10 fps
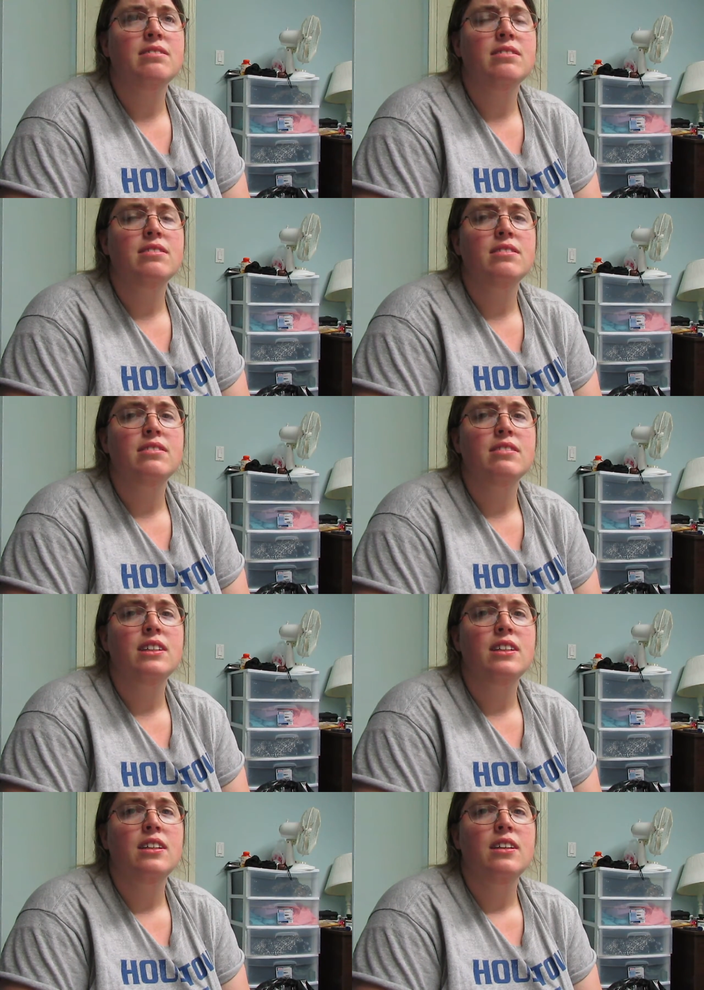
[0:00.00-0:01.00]

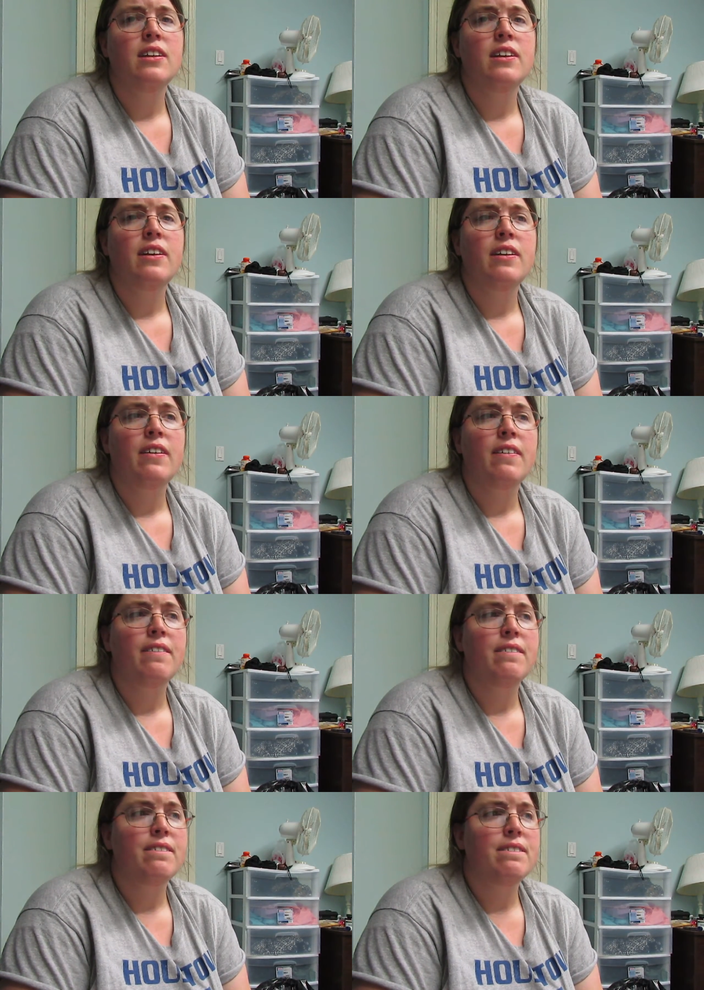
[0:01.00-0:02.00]

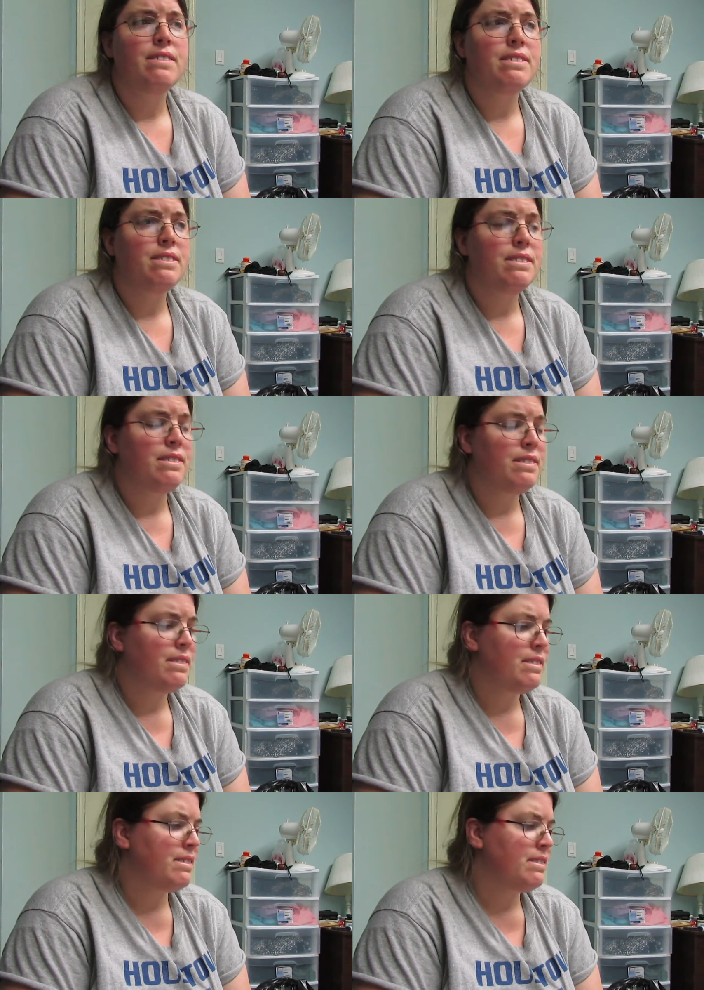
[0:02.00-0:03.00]

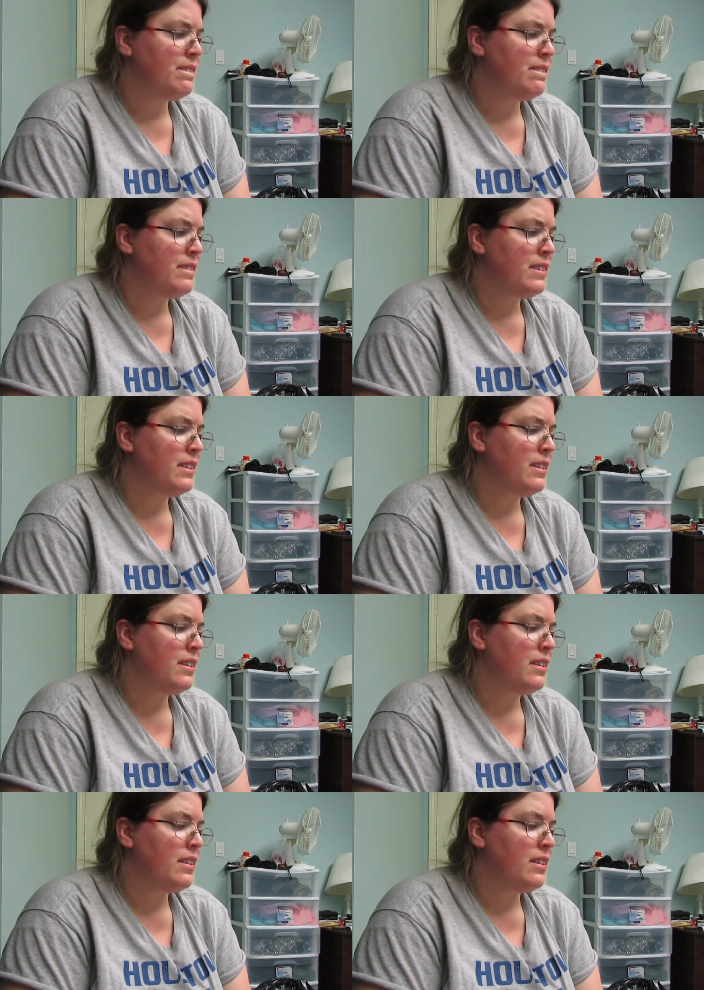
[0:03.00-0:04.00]

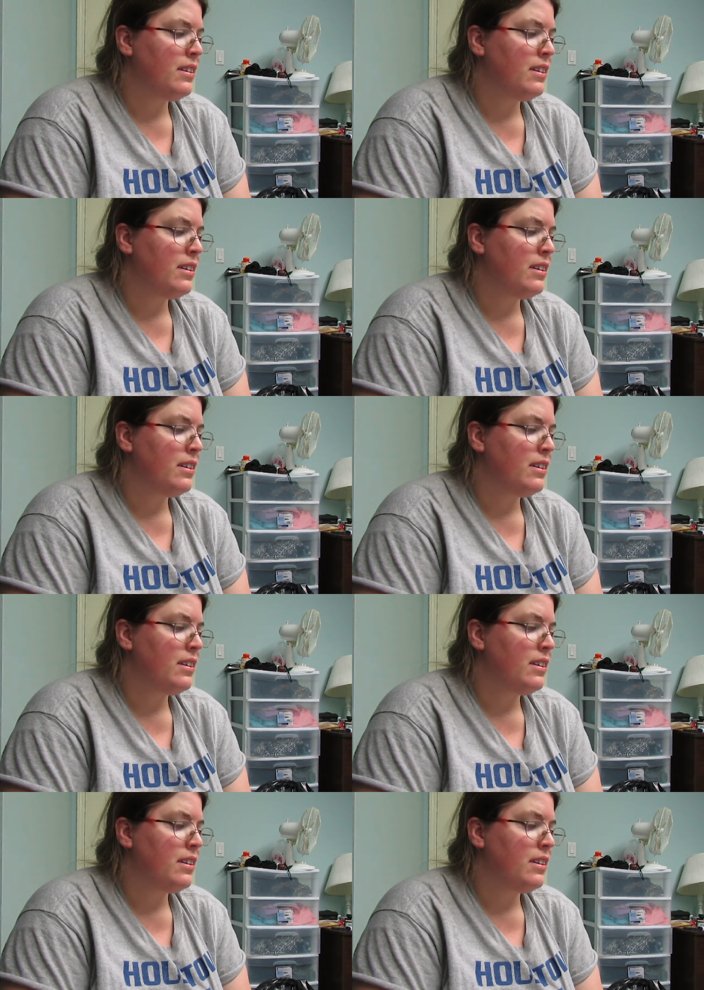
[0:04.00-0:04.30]
(no one is talking)